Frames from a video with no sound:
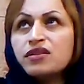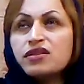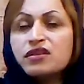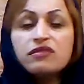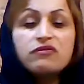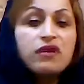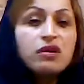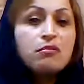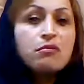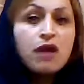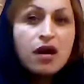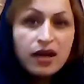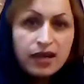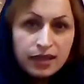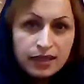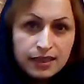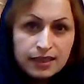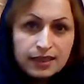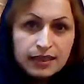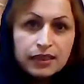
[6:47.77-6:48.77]

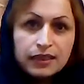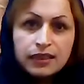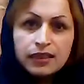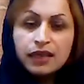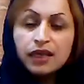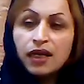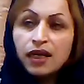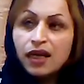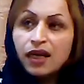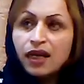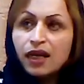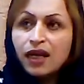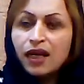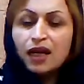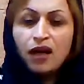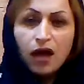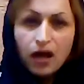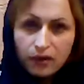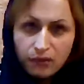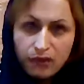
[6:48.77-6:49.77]
SurveyMonkey,
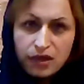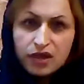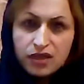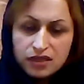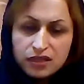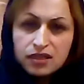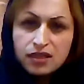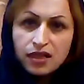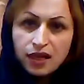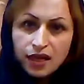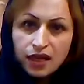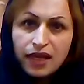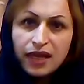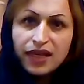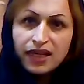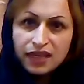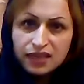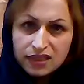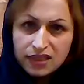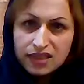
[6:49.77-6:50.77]
and others
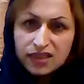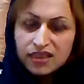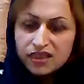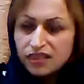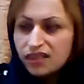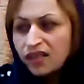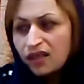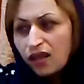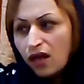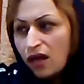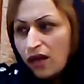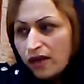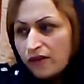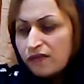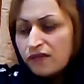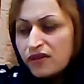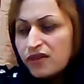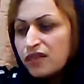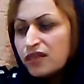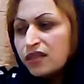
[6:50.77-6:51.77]
like this. In
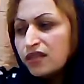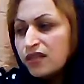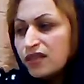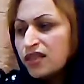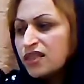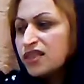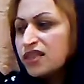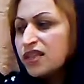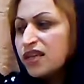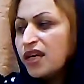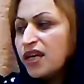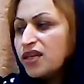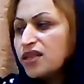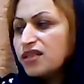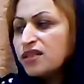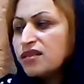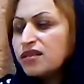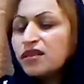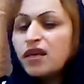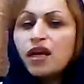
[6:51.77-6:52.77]
every
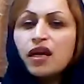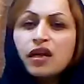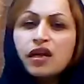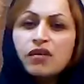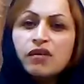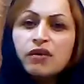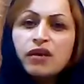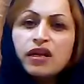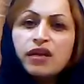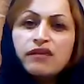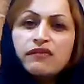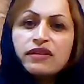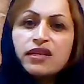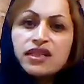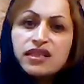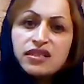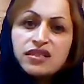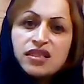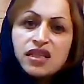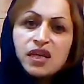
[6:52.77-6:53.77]
stages or
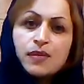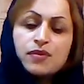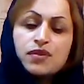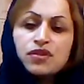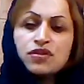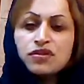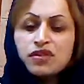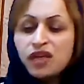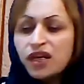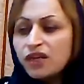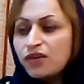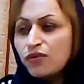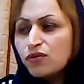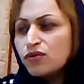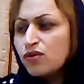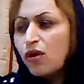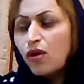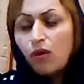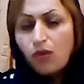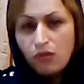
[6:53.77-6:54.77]
every steps, you can
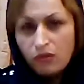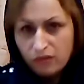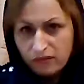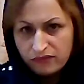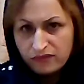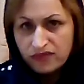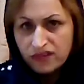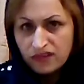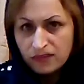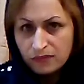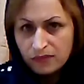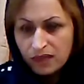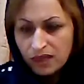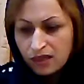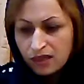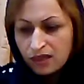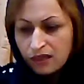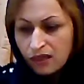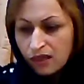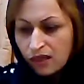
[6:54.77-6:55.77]
use all of them,
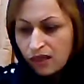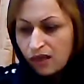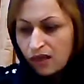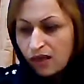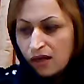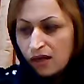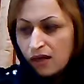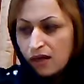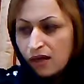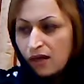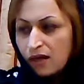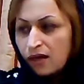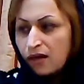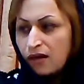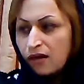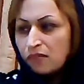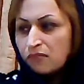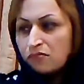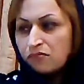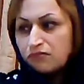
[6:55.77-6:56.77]
and
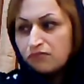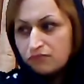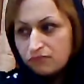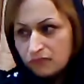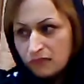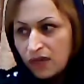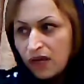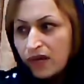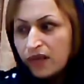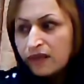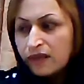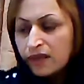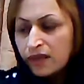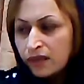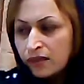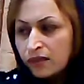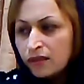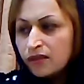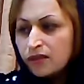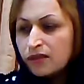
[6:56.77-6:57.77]
I
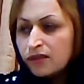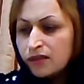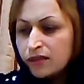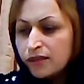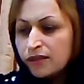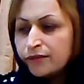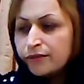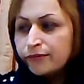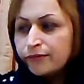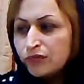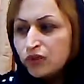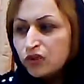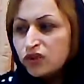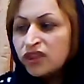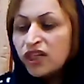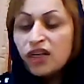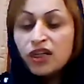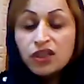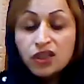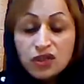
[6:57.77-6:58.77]
think you
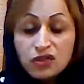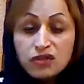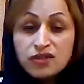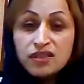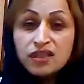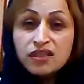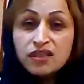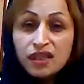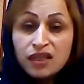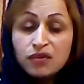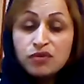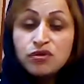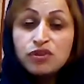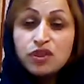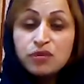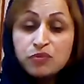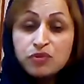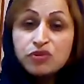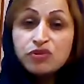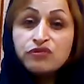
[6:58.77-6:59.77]
can use it, and you
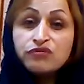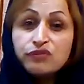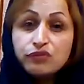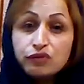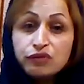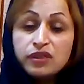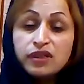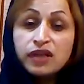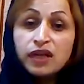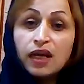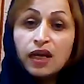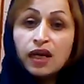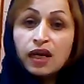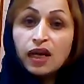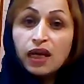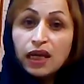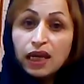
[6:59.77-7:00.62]
could improve your